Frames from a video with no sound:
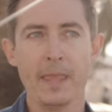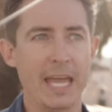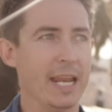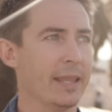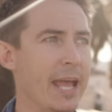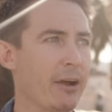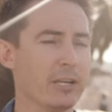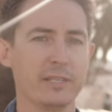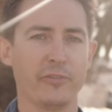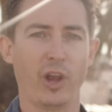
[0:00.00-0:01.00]
In other
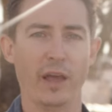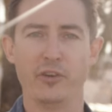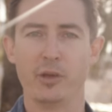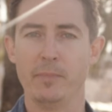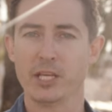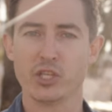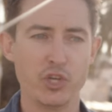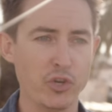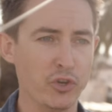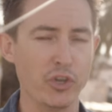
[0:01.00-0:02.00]
areas of your life, you can be a
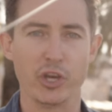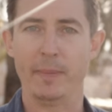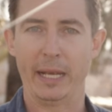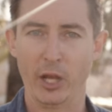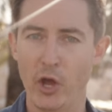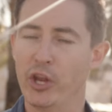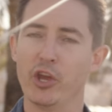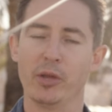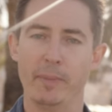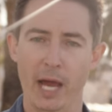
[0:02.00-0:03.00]
student, you can be learning,
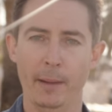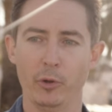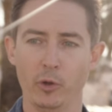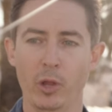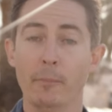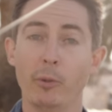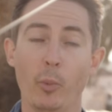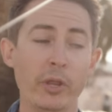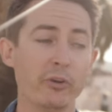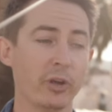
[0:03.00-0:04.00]
you can be humble, but
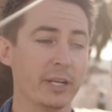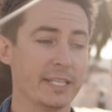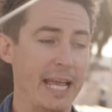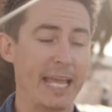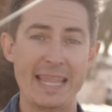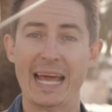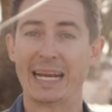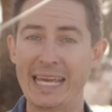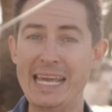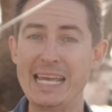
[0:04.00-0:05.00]
when you're taking that
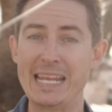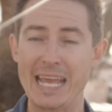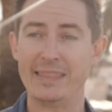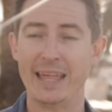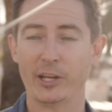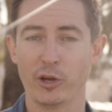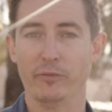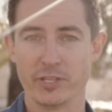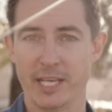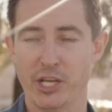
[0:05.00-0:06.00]
lead in that
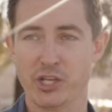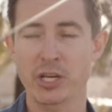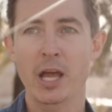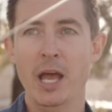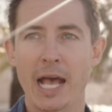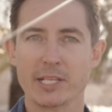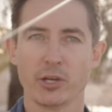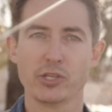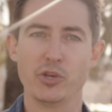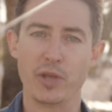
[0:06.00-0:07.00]
conversation, as
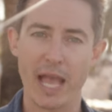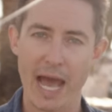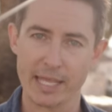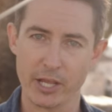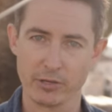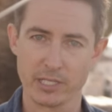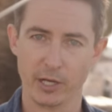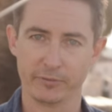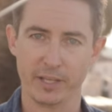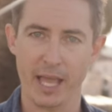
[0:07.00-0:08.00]
long as you gather
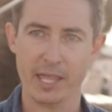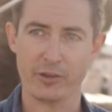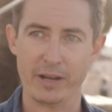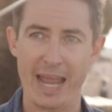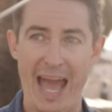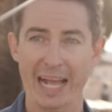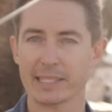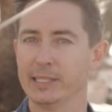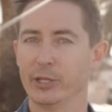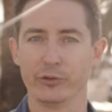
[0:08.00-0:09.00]
yourself together and
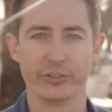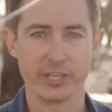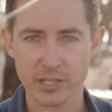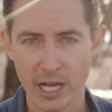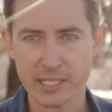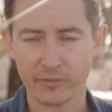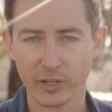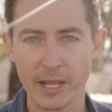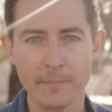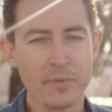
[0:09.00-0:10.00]
act a little
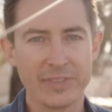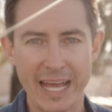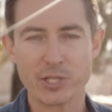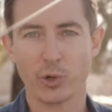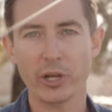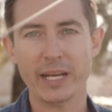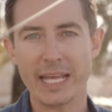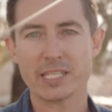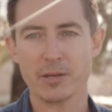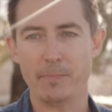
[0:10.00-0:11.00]
decisively, that's all it
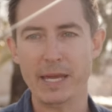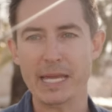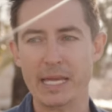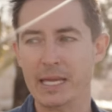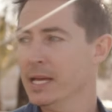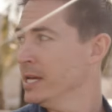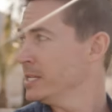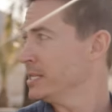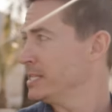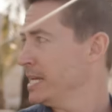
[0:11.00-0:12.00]
needs to be
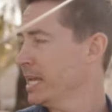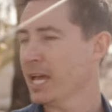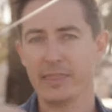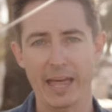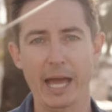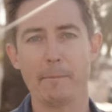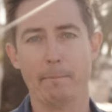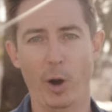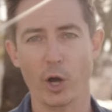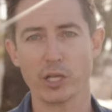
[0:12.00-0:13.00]
to tick that
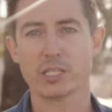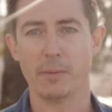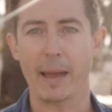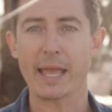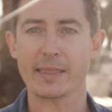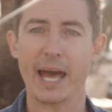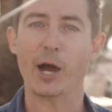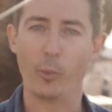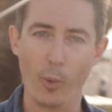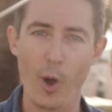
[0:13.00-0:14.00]
box to make
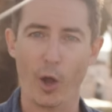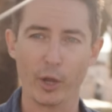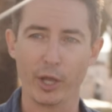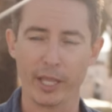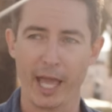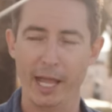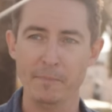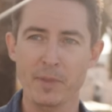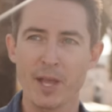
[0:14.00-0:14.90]
that work, okay?